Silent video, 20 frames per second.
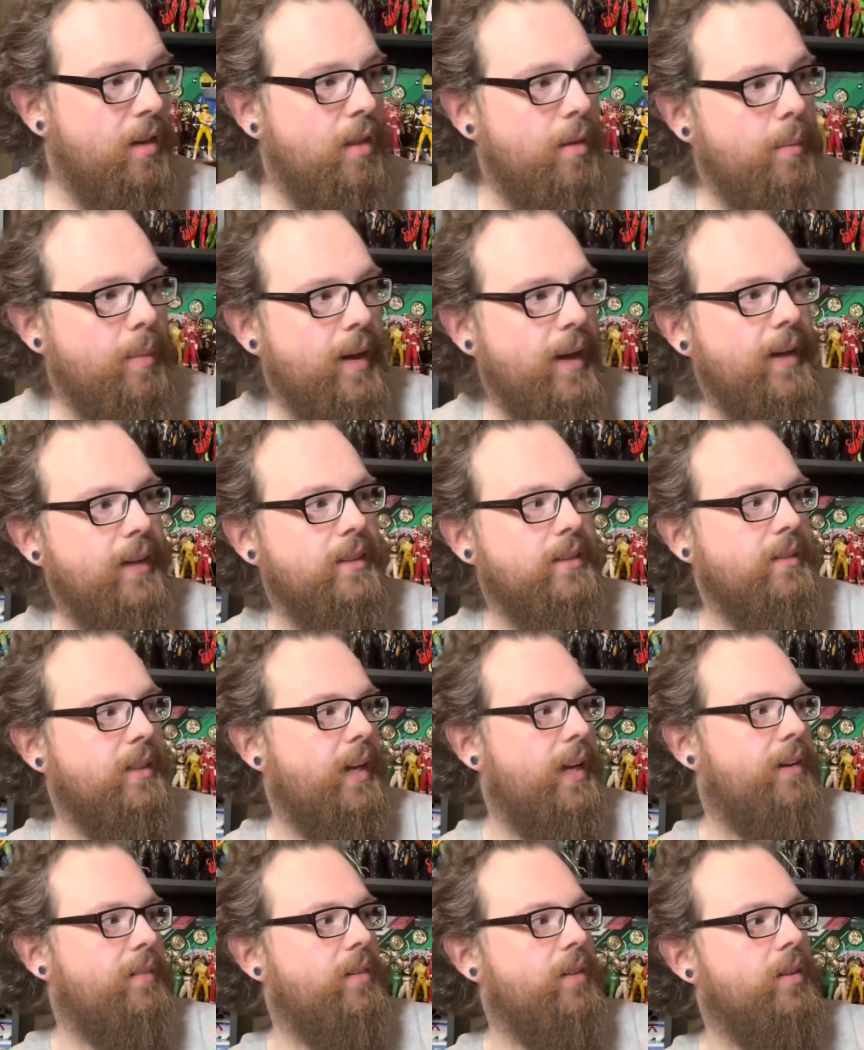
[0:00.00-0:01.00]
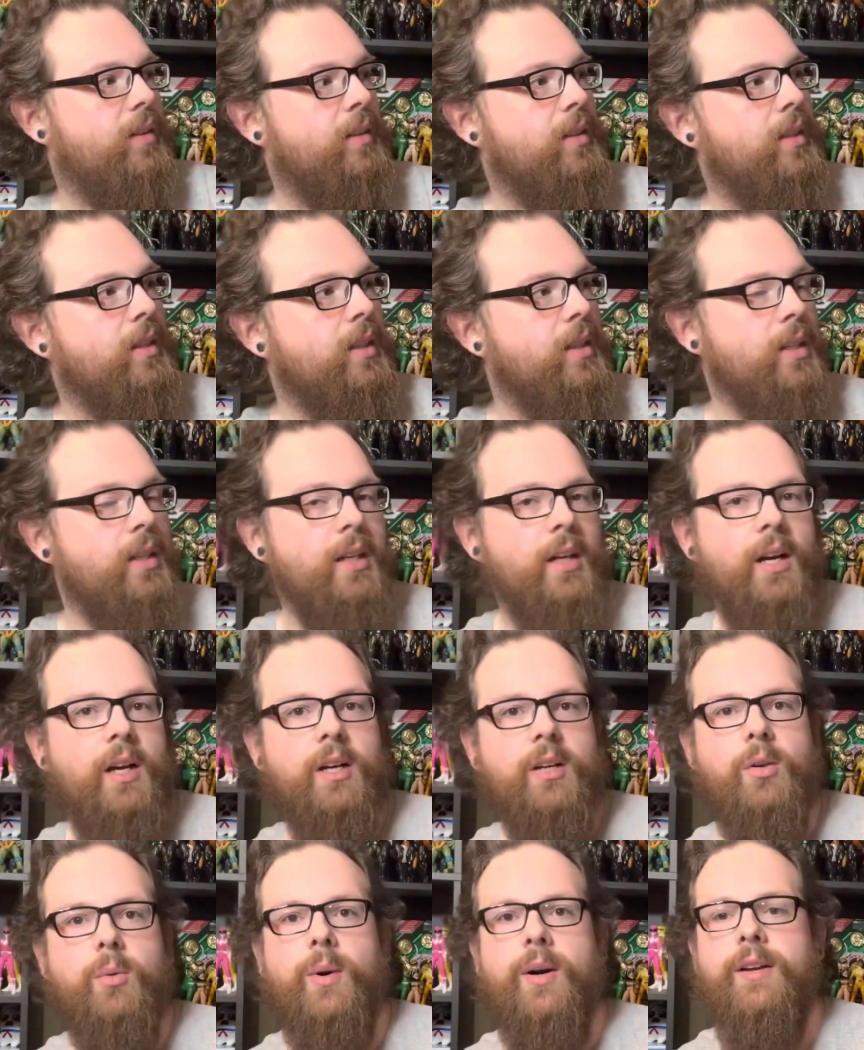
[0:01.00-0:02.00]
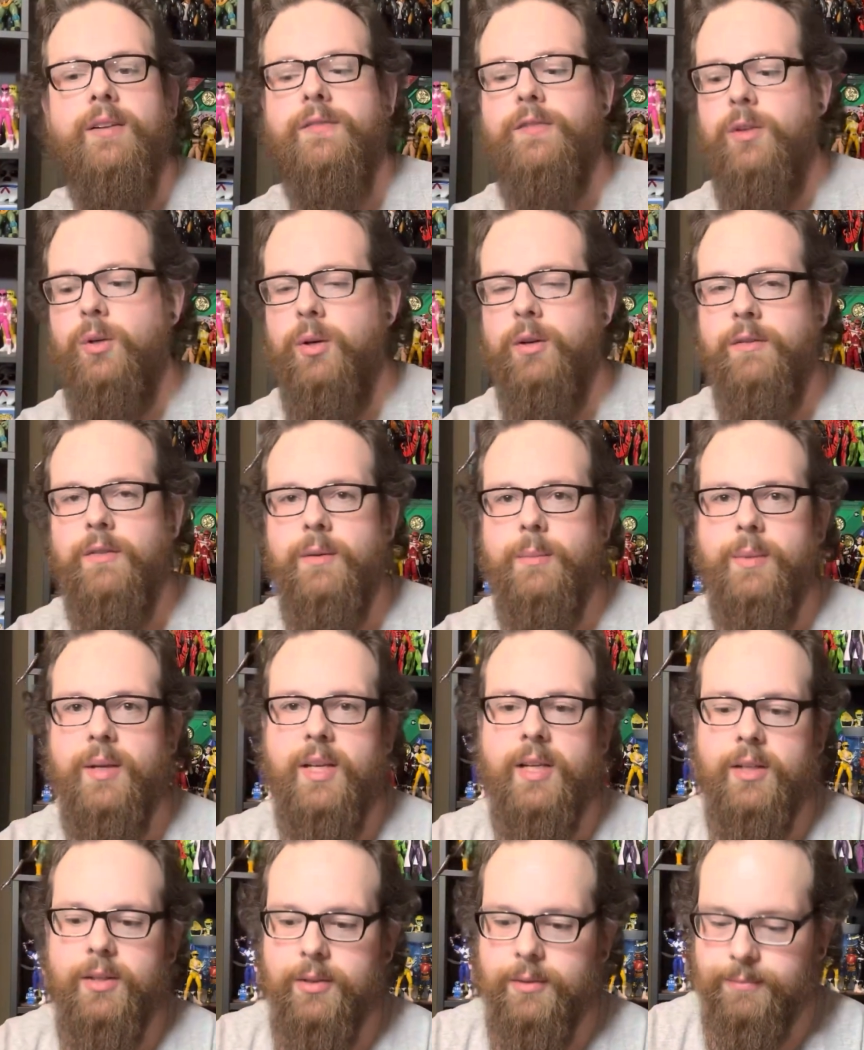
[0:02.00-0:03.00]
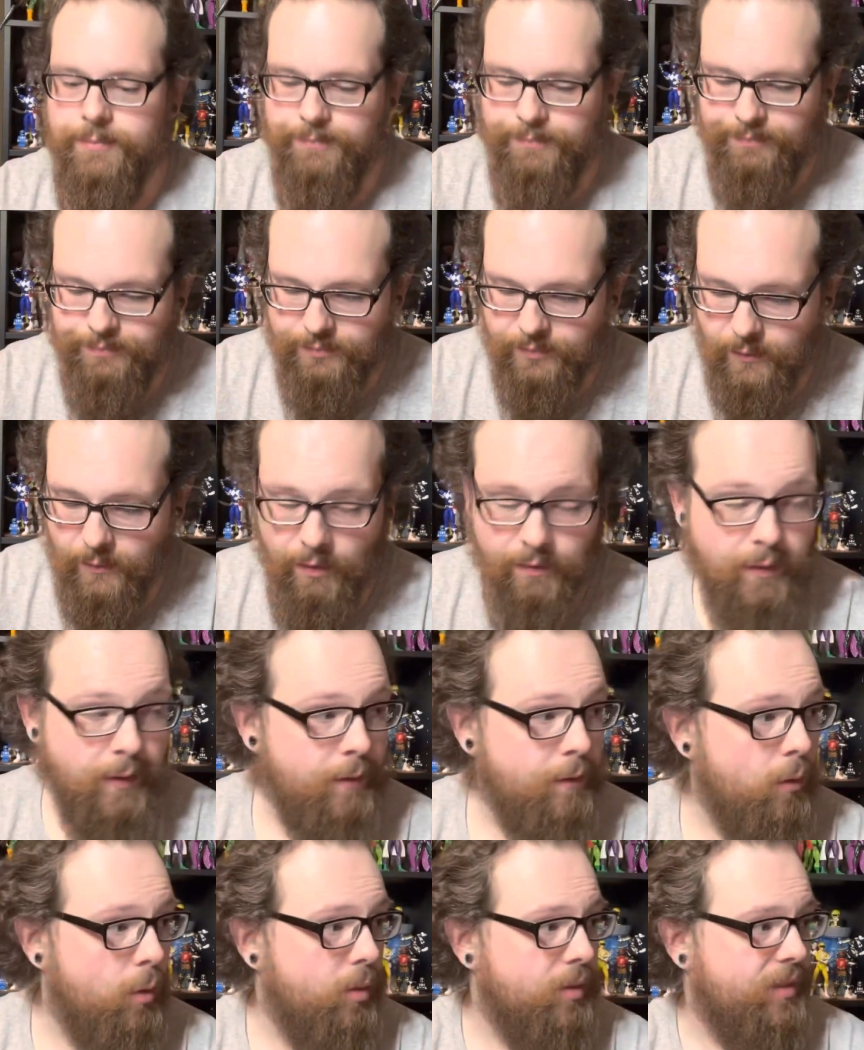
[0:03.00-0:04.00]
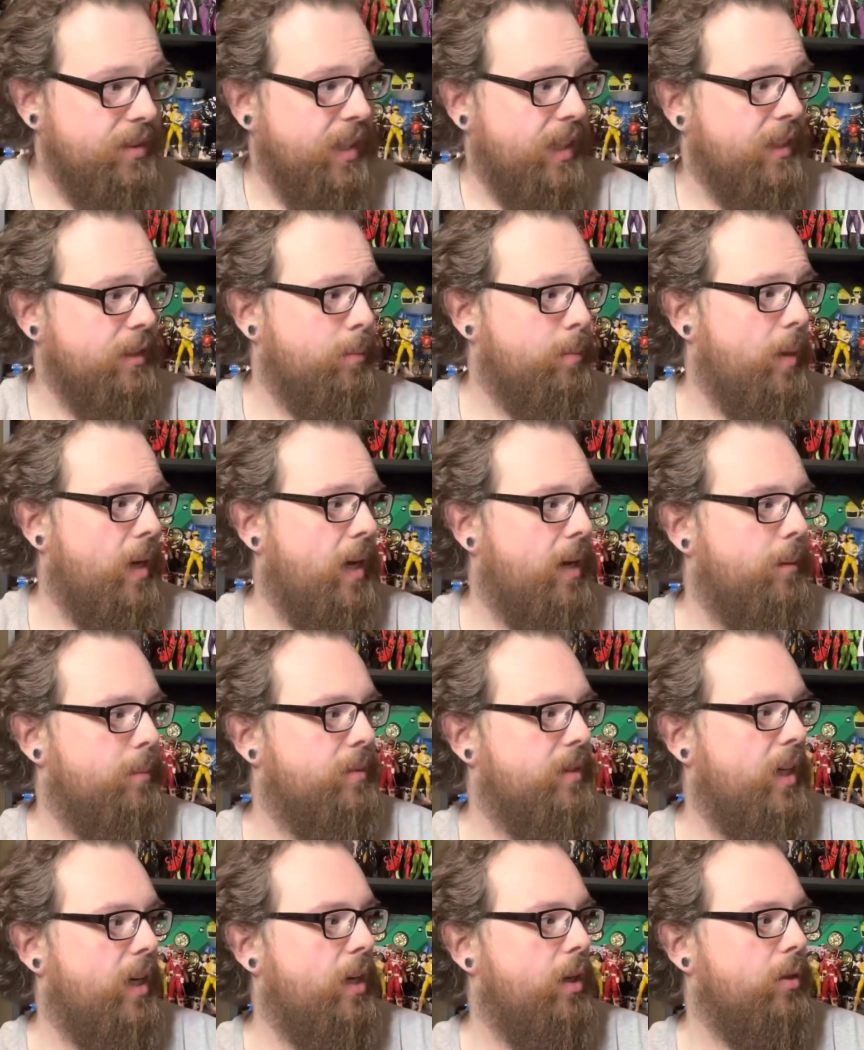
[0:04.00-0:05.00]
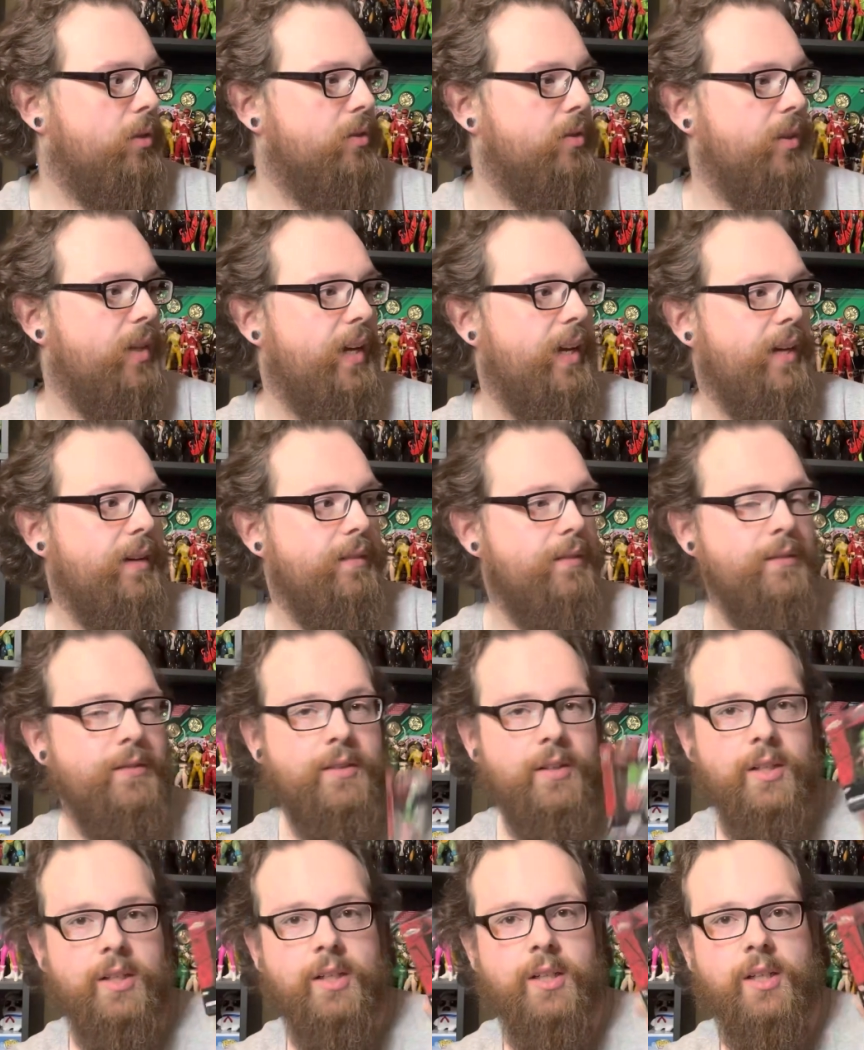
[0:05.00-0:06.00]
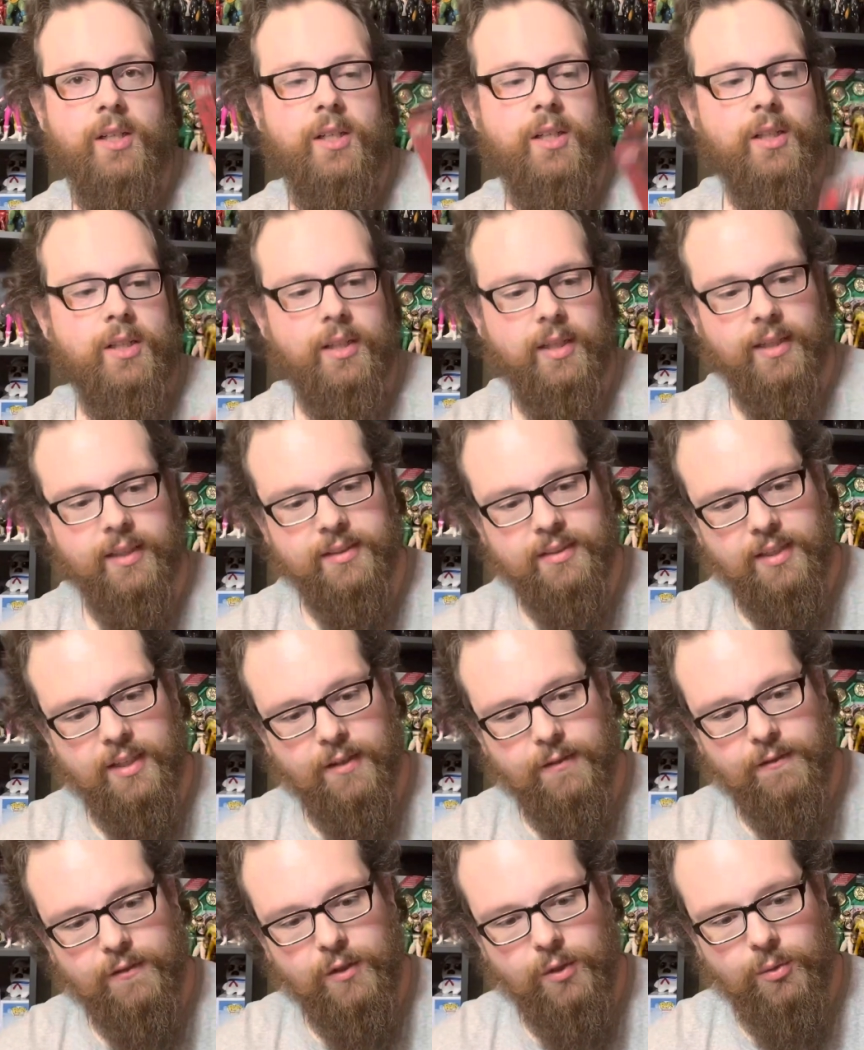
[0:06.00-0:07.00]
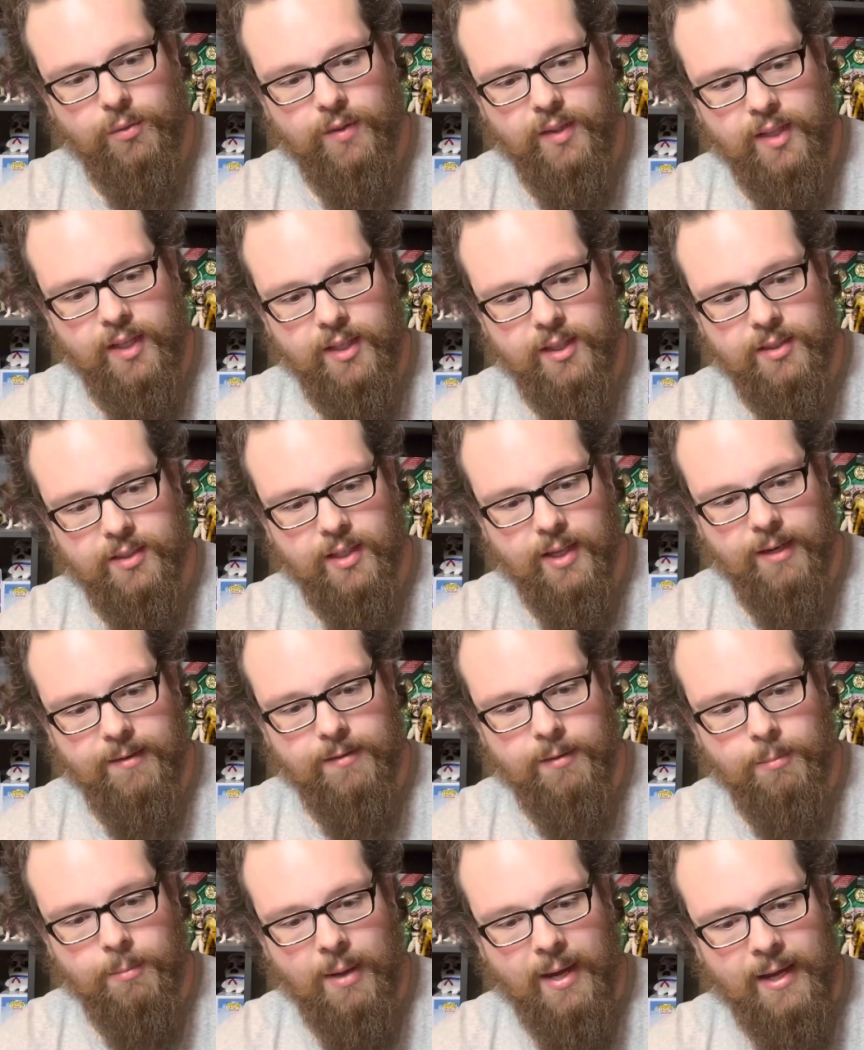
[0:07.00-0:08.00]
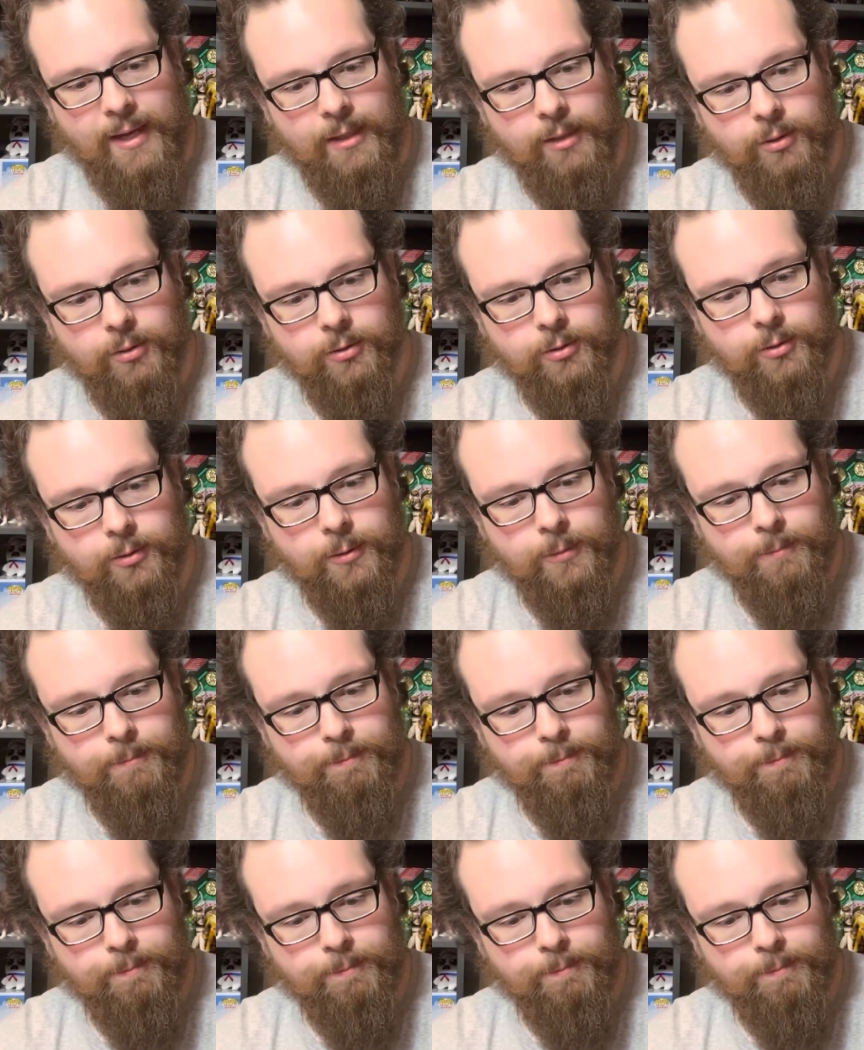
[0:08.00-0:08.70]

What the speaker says: the past. I have quite a few of them here, of the full-size pops. I also have, like I said, a few of these. I have the Miles,